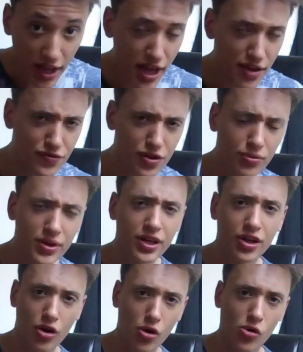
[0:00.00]
if you're reading
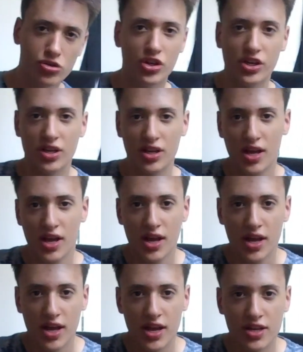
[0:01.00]
a chord sheet,
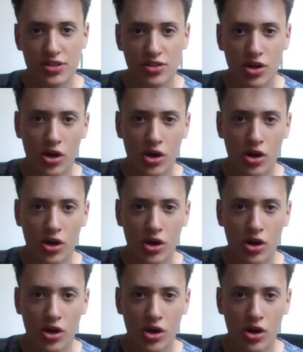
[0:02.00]
it's